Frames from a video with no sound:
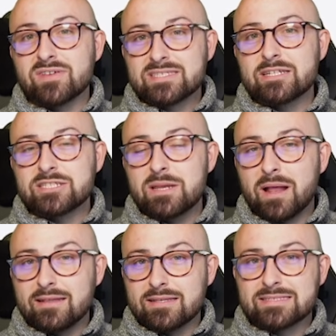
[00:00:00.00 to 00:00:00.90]
They've essentially
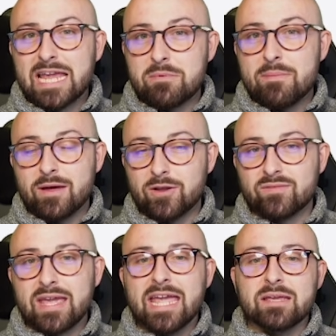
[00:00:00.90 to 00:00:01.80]
played the same amount
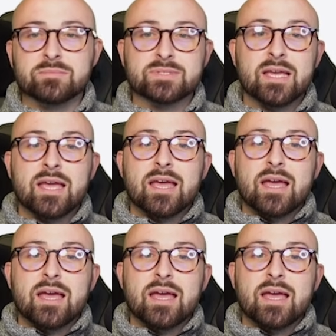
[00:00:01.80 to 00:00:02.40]
of games.